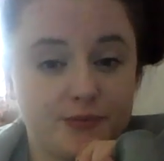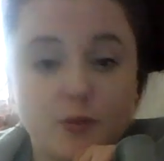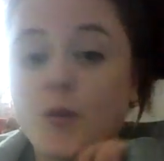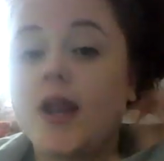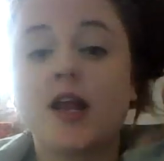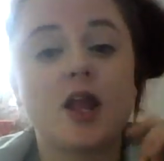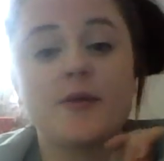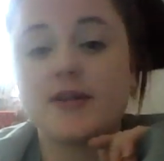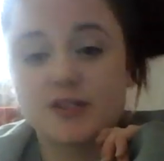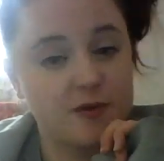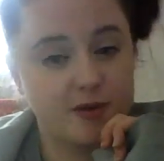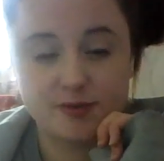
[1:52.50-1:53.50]
We're going
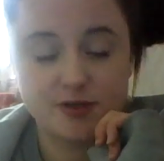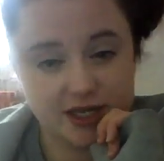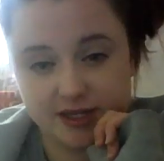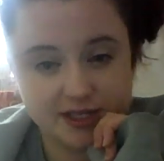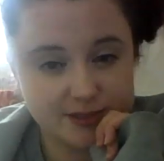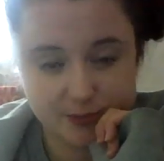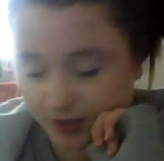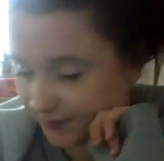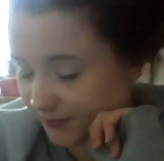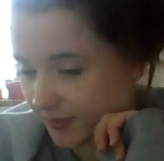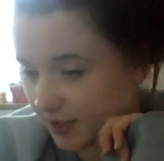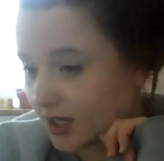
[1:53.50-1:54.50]
to OMG at this point.
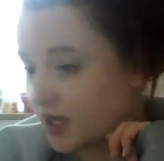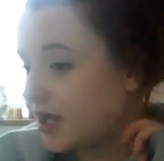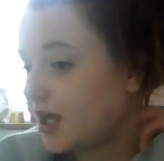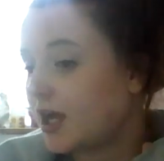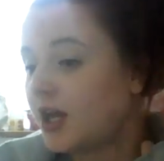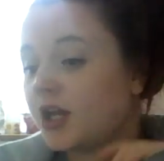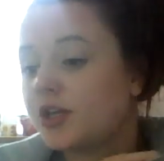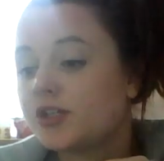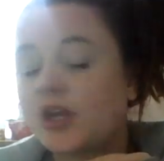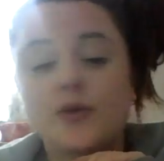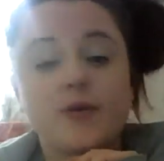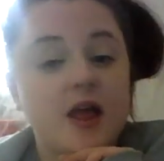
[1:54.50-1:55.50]

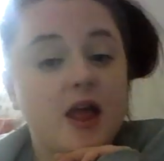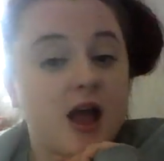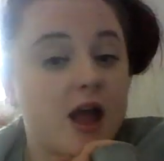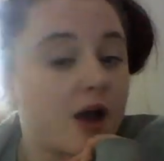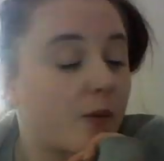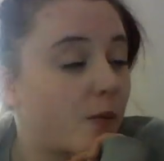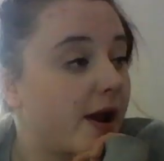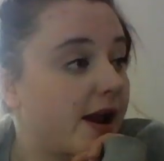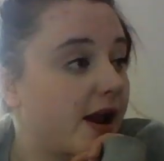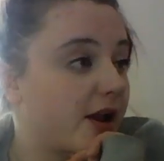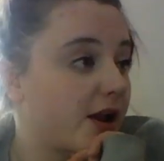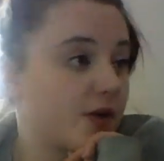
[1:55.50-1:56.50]
So
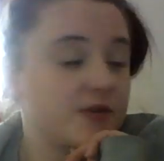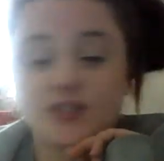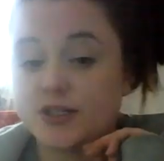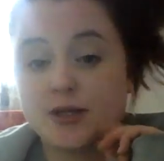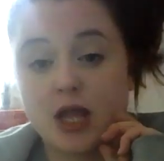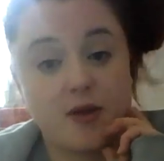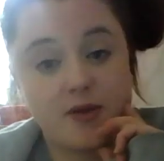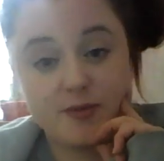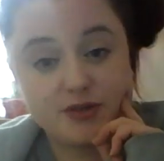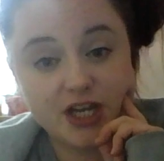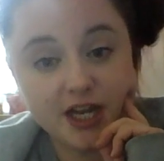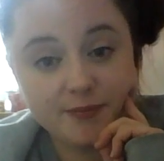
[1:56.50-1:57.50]
we go to
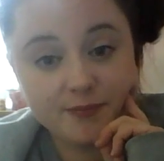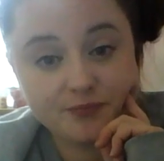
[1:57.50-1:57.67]
OMG.